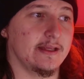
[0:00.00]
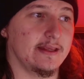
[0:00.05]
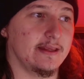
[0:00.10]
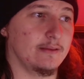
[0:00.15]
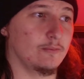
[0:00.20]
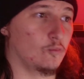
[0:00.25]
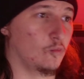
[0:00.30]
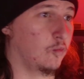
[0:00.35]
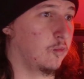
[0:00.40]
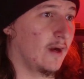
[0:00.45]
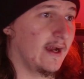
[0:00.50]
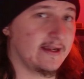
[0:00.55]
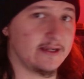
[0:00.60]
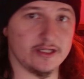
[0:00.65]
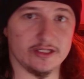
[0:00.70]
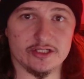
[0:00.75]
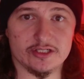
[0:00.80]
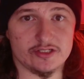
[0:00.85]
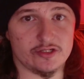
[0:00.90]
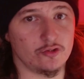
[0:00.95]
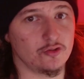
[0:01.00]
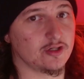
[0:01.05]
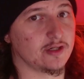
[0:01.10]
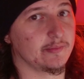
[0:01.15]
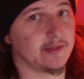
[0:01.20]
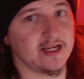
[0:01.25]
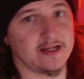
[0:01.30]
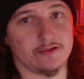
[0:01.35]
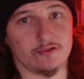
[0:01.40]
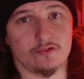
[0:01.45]
we're going to talk
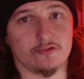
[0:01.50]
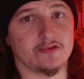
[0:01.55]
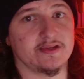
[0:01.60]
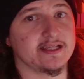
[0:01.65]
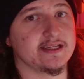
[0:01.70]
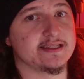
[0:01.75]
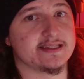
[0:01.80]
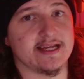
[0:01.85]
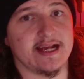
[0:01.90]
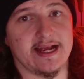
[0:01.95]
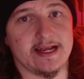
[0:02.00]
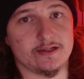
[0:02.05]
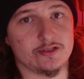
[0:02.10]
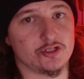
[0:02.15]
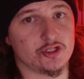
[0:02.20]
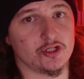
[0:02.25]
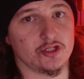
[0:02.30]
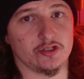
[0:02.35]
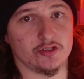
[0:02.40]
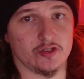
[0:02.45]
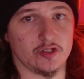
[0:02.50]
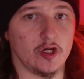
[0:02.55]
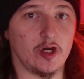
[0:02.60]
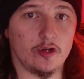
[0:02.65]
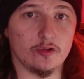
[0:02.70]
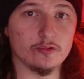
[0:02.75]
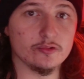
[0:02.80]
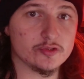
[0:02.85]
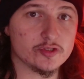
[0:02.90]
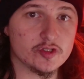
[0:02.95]
about all these ancient
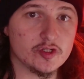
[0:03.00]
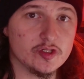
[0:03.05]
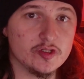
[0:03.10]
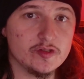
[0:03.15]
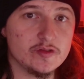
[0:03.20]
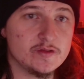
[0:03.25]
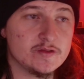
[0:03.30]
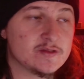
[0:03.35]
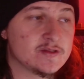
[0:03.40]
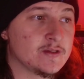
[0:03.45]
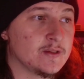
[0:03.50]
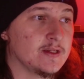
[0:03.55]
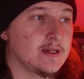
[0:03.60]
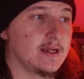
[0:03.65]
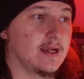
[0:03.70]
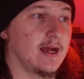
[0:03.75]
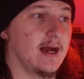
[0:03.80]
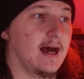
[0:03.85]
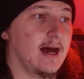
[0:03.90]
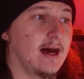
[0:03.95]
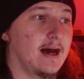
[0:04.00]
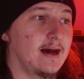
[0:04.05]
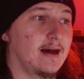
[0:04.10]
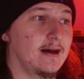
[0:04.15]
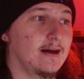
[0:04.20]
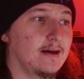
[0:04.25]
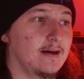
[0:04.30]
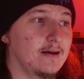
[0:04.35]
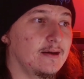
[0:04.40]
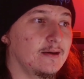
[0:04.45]
cultures,
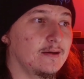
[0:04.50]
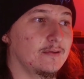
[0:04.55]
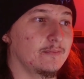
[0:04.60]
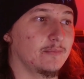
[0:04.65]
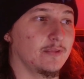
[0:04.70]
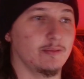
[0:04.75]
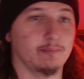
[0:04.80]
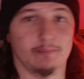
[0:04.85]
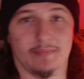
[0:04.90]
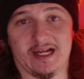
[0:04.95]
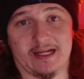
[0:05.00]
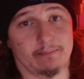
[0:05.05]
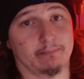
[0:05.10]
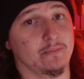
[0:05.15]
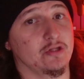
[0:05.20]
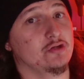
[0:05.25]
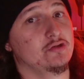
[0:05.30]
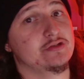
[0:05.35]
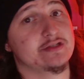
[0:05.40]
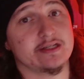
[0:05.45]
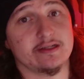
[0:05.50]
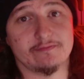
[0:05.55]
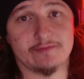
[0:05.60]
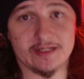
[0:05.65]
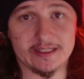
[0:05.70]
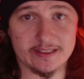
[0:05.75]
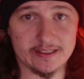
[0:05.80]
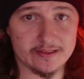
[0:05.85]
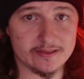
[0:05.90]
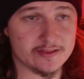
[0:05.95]
make music
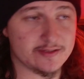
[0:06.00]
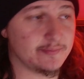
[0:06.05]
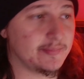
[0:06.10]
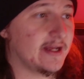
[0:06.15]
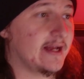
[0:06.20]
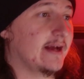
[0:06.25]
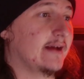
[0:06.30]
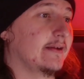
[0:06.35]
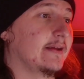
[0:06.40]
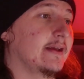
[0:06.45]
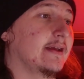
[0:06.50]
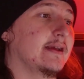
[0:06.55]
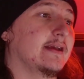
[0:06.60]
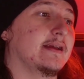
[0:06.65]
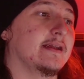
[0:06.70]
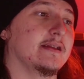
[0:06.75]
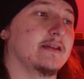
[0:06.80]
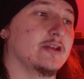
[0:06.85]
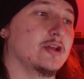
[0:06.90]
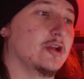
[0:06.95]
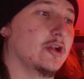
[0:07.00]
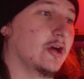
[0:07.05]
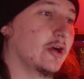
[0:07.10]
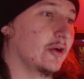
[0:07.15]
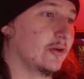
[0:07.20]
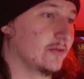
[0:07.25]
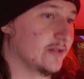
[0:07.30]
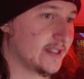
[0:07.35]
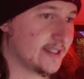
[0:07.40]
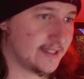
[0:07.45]
videos about it, you
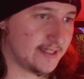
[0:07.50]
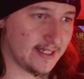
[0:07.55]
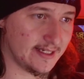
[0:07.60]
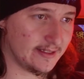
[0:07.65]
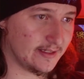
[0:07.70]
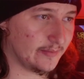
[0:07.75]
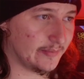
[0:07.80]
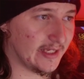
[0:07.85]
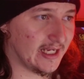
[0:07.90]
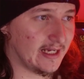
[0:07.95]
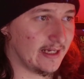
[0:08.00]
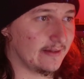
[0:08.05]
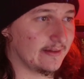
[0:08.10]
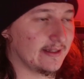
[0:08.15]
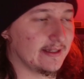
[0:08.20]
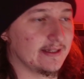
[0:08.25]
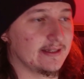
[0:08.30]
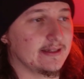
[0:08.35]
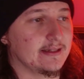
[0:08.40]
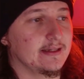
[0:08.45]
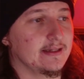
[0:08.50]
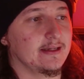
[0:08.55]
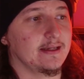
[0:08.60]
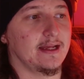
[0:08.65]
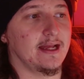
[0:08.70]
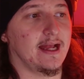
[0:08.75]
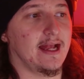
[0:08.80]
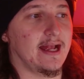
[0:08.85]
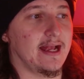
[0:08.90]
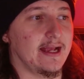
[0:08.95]
know, sing about it,
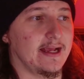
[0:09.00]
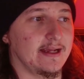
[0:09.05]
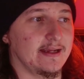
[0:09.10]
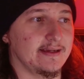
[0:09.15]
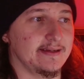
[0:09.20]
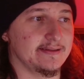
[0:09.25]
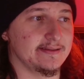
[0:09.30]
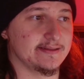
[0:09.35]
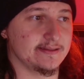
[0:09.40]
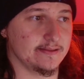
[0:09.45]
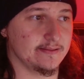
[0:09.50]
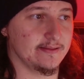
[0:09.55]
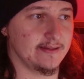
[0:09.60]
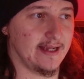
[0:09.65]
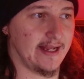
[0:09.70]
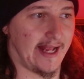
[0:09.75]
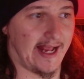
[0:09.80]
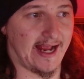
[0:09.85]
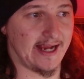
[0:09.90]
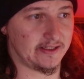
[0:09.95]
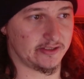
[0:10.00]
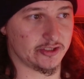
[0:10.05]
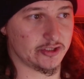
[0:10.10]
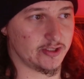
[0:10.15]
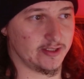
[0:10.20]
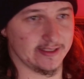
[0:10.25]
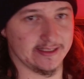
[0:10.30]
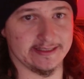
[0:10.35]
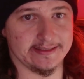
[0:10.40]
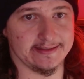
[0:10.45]
and
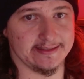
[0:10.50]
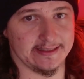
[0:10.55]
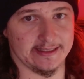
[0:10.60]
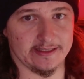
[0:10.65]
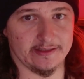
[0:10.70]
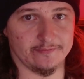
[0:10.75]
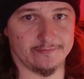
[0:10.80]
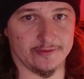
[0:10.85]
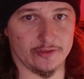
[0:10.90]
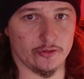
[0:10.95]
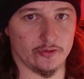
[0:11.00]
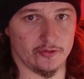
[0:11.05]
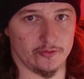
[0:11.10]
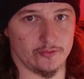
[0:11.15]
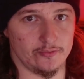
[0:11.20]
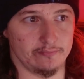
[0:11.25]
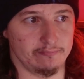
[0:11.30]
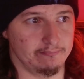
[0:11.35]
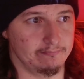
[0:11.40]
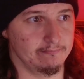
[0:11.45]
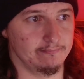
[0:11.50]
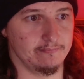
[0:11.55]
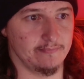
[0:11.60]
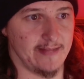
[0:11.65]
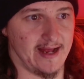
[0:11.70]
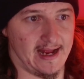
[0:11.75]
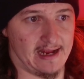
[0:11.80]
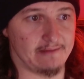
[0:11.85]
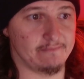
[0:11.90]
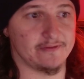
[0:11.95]
actually leave you
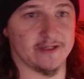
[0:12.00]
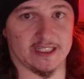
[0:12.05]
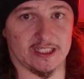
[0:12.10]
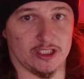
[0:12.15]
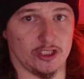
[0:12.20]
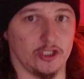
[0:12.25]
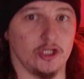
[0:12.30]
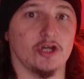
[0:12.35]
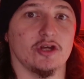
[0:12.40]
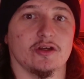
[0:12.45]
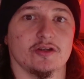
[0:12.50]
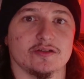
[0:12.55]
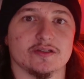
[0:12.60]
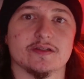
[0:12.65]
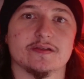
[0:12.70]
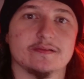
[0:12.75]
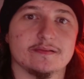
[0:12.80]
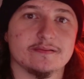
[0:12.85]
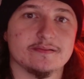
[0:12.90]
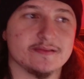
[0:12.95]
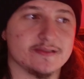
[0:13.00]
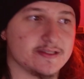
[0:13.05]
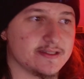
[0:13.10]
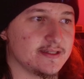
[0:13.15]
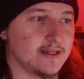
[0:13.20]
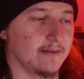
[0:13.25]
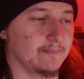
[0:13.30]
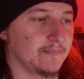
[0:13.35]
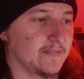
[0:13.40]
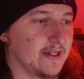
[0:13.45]
having learnt
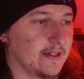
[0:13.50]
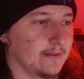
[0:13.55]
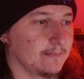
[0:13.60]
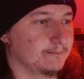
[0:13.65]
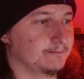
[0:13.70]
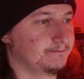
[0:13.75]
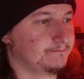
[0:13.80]
something.